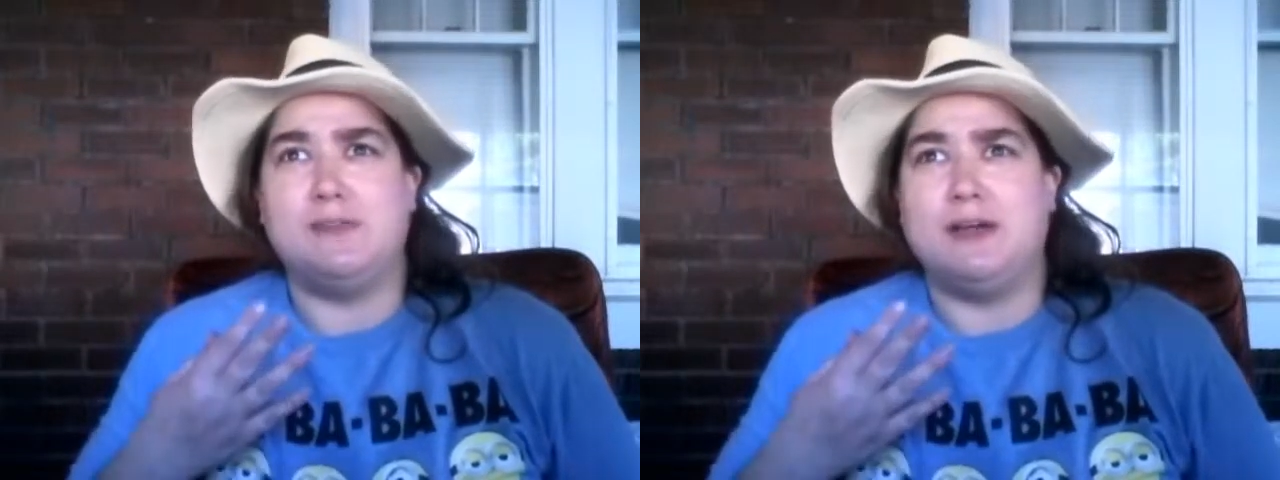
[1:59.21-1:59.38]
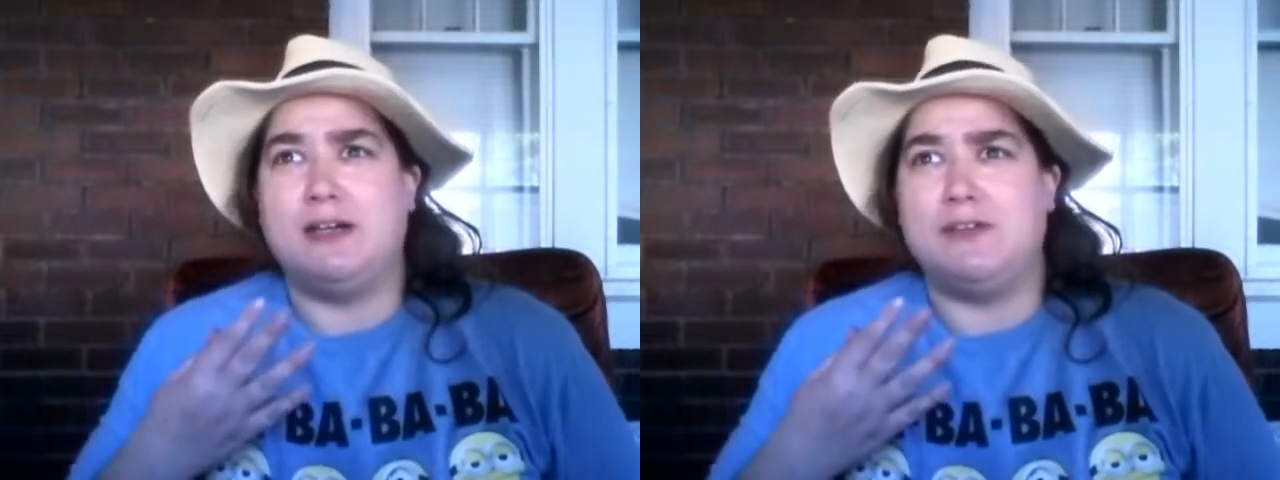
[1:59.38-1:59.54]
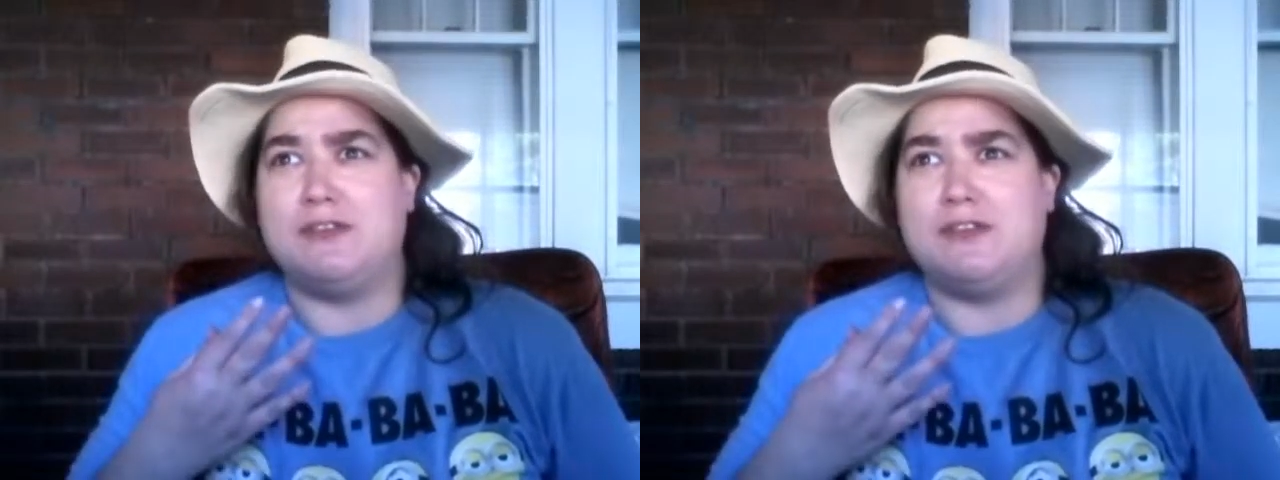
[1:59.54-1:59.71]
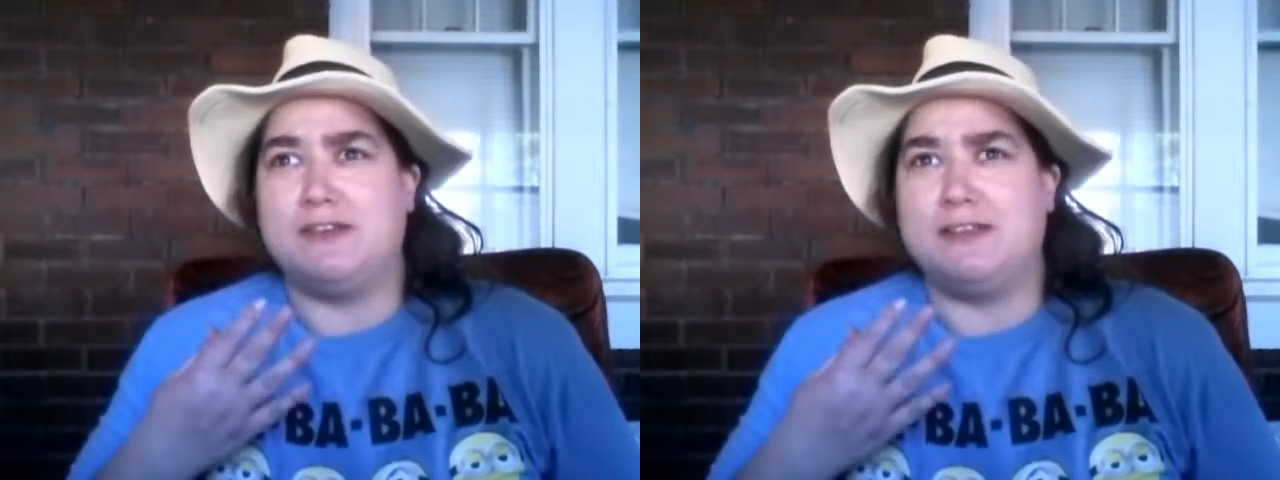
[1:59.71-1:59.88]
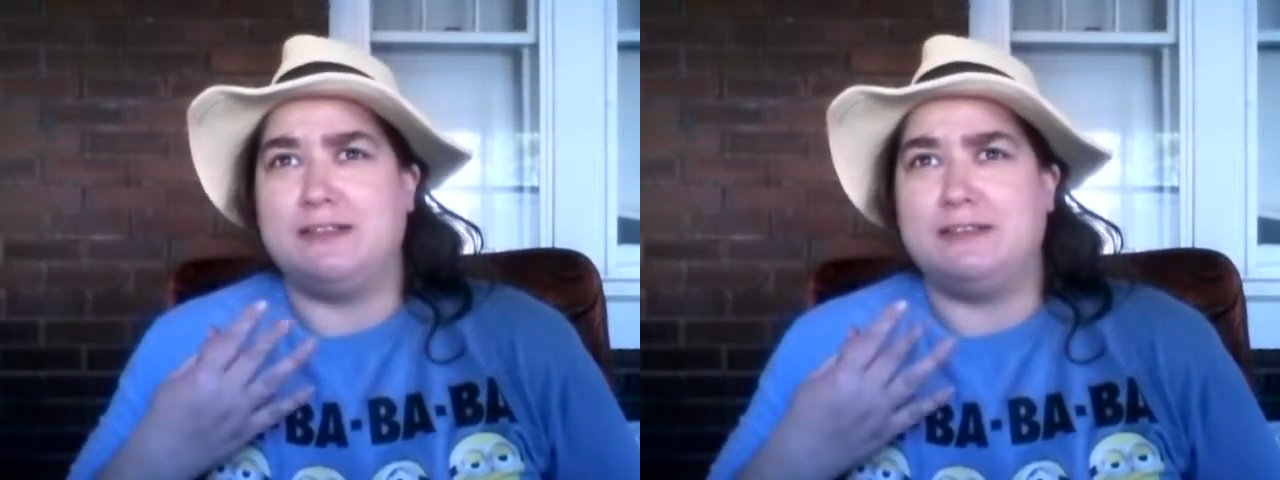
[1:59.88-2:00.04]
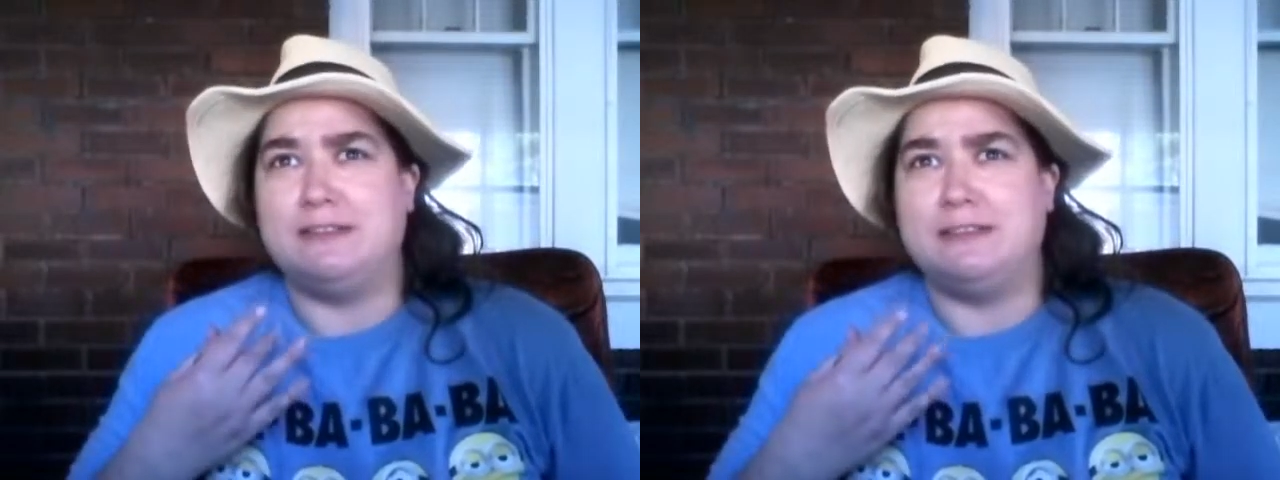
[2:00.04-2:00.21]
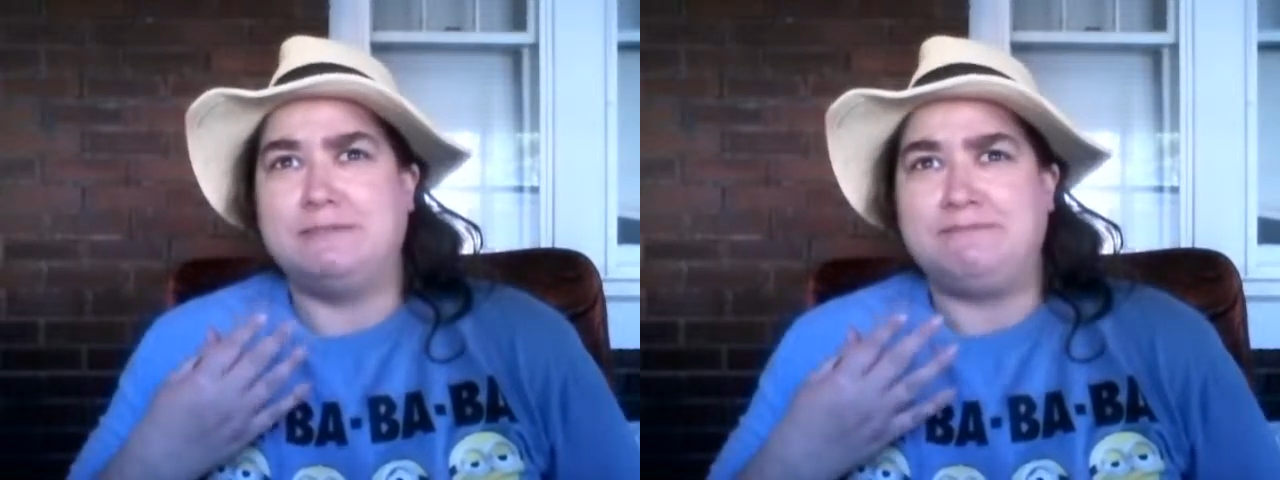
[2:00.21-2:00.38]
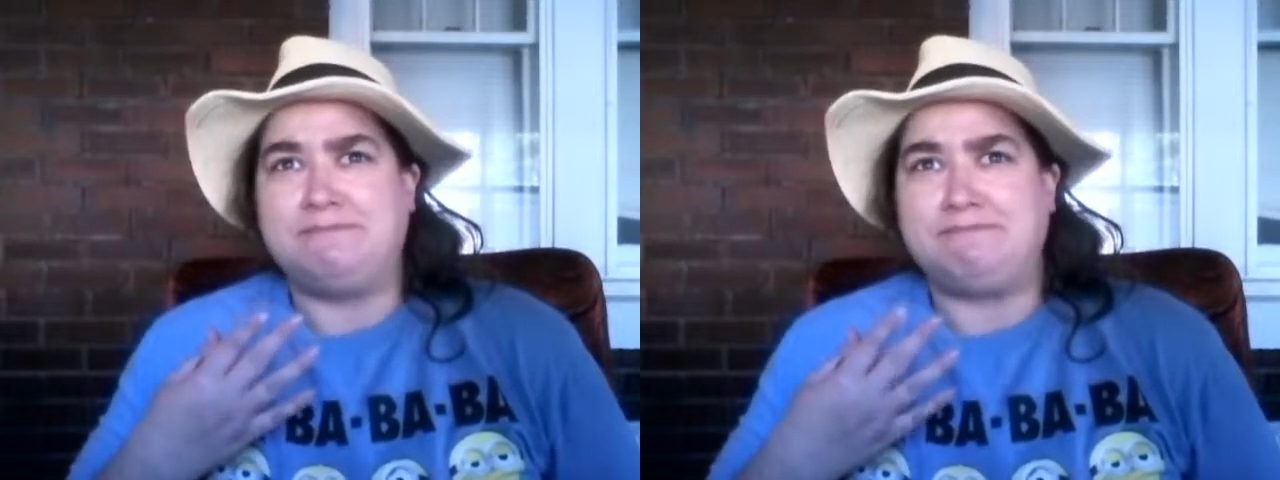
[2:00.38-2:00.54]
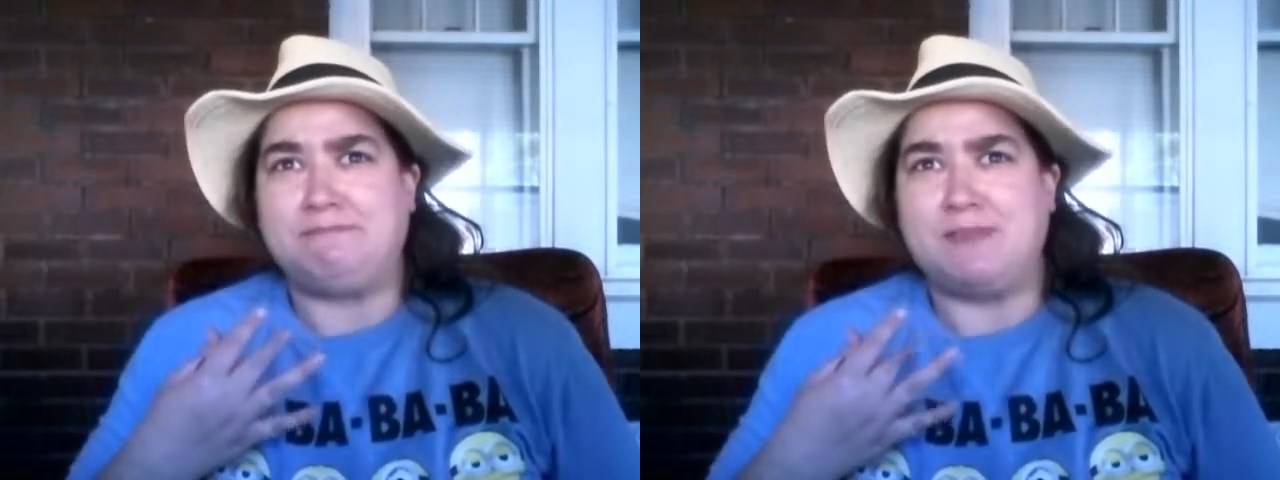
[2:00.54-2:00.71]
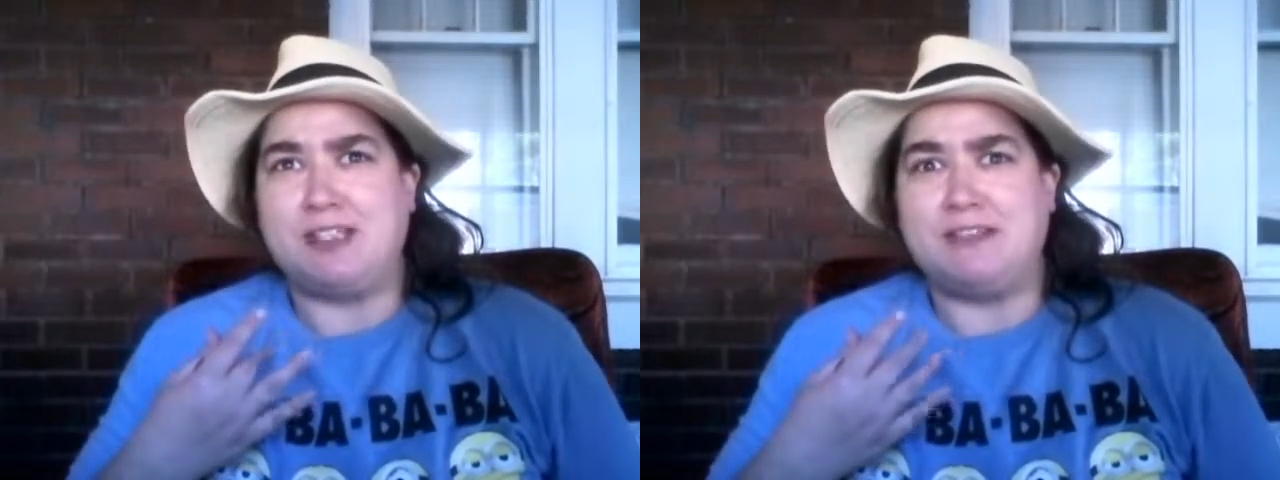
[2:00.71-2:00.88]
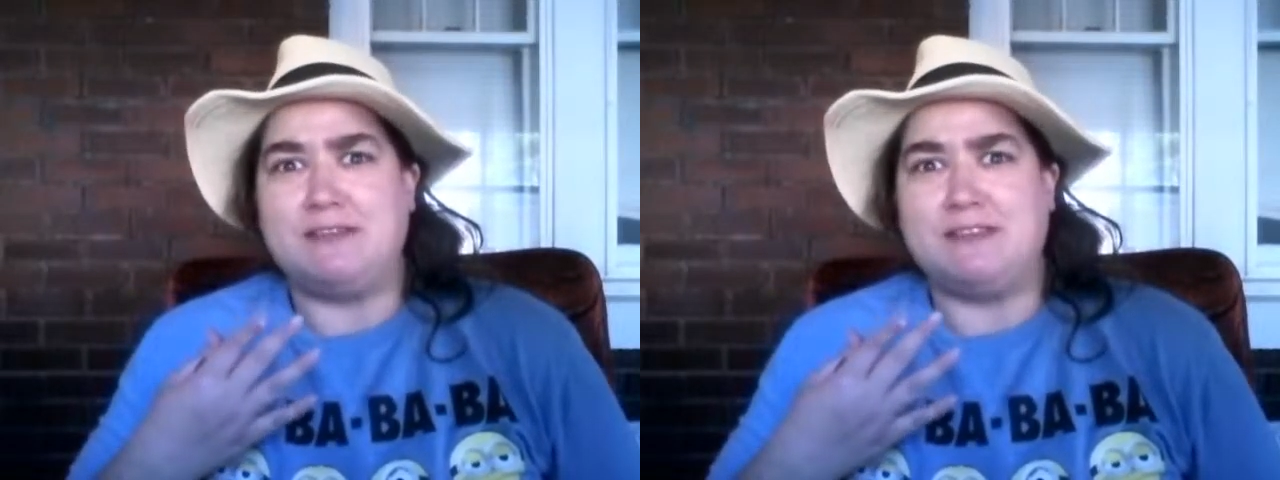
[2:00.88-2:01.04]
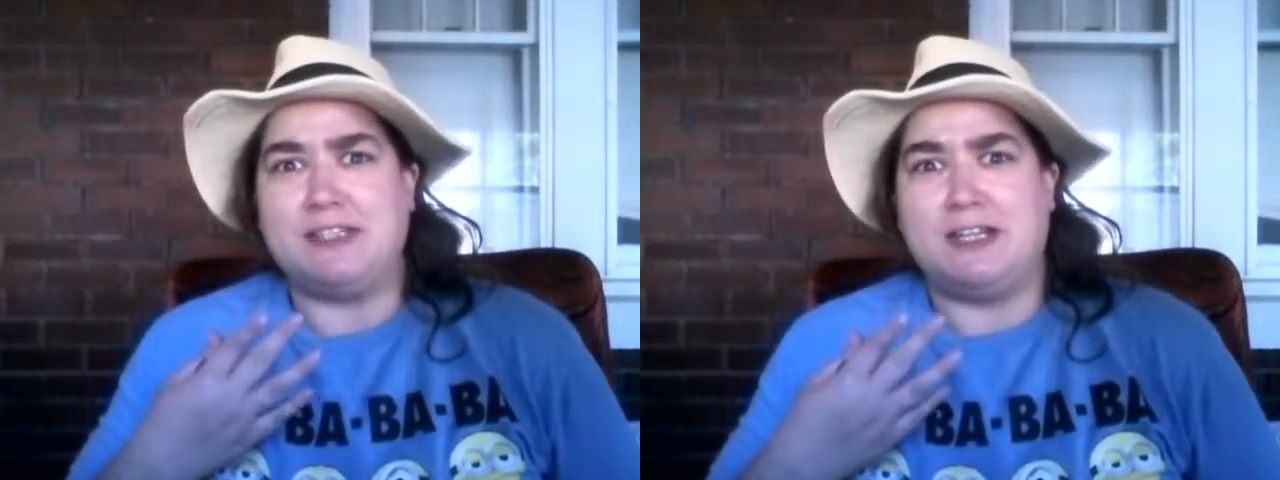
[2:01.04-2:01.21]
mouth
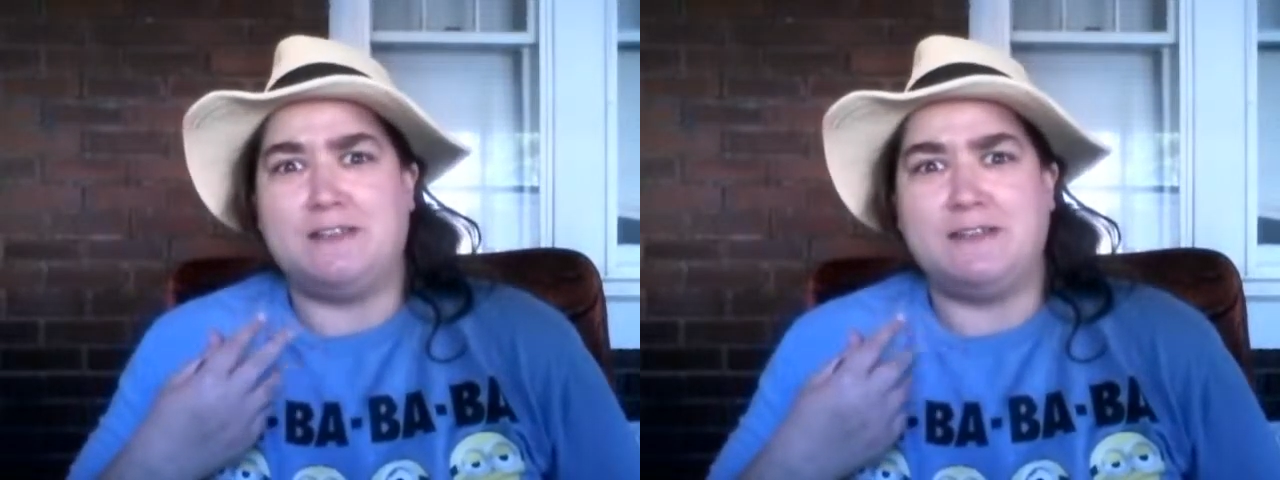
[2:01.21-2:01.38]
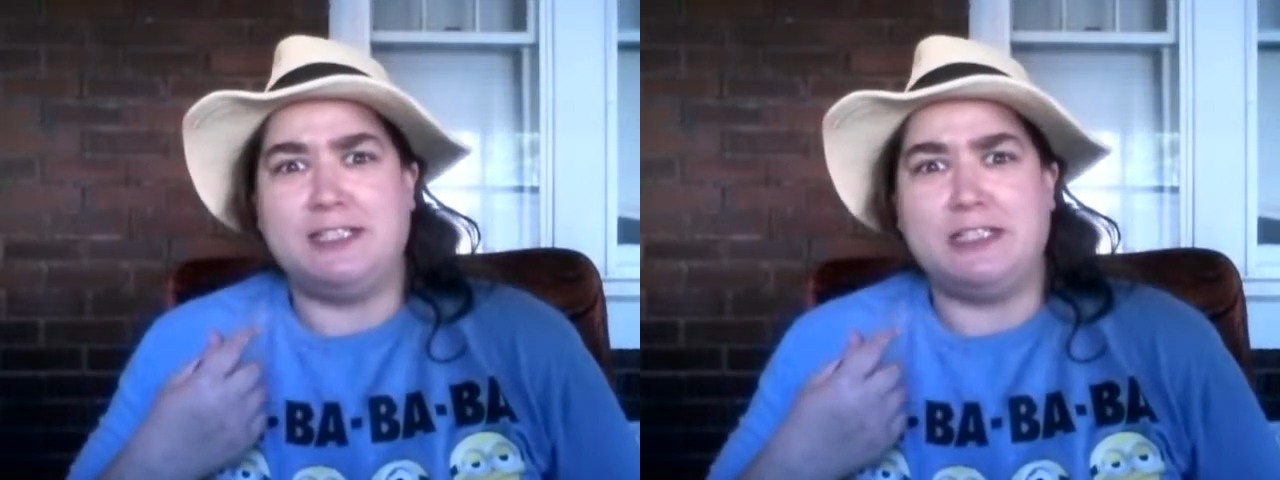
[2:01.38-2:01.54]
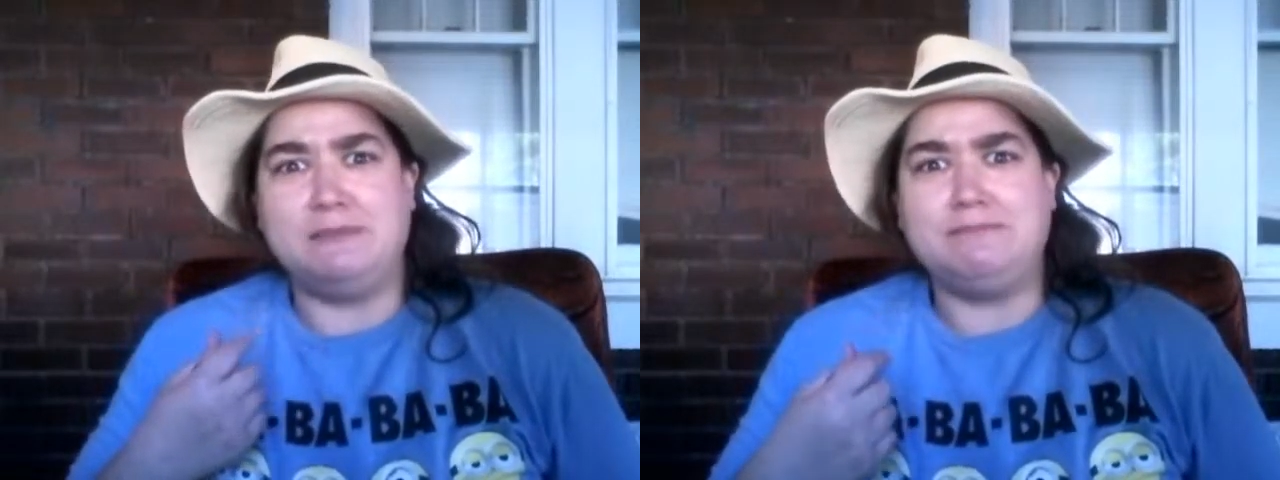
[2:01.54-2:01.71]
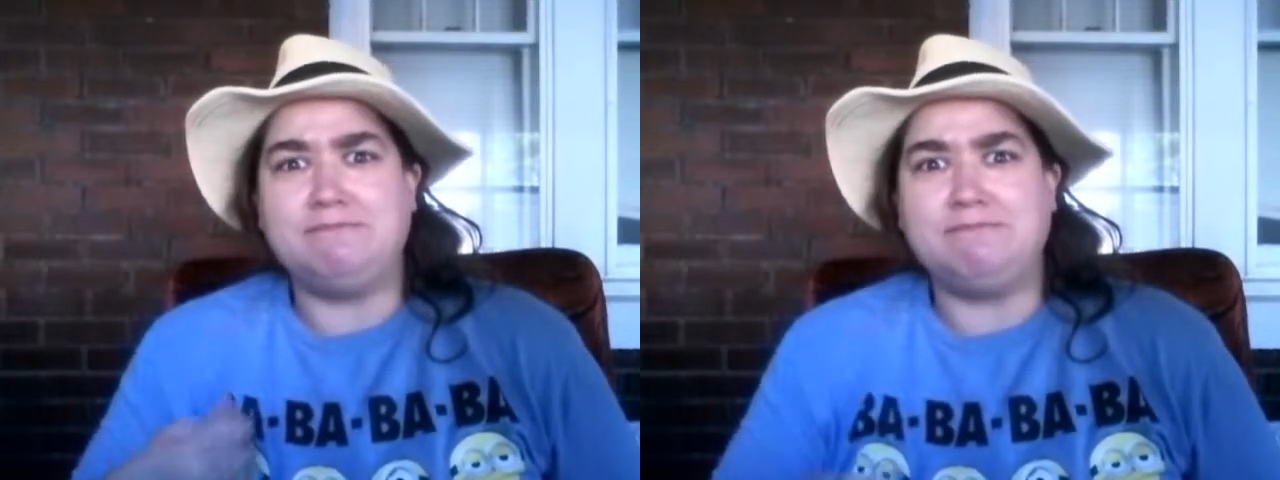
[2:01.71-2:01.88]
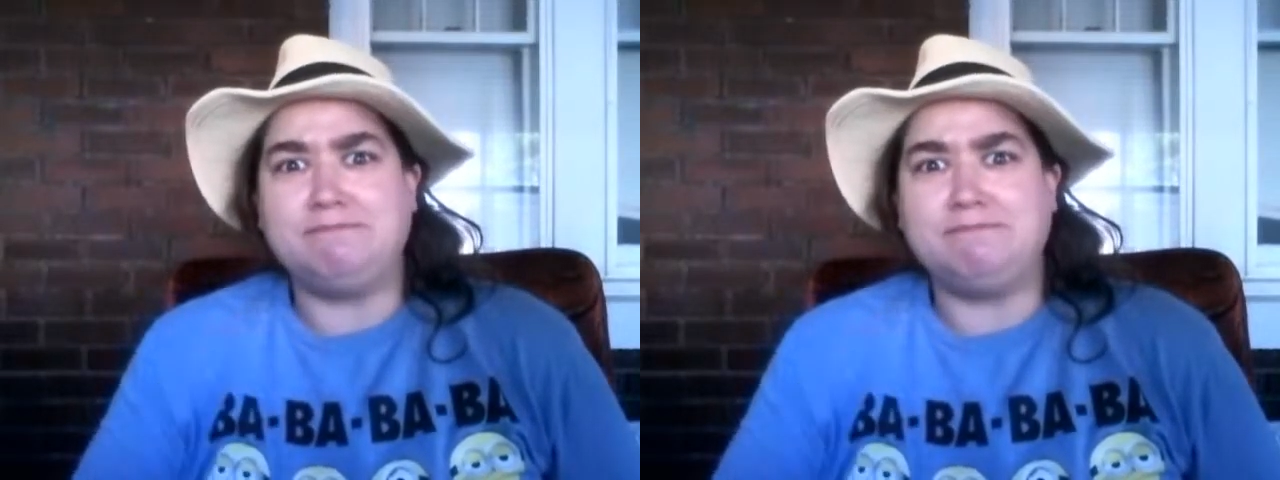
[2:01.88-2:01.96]
salivate.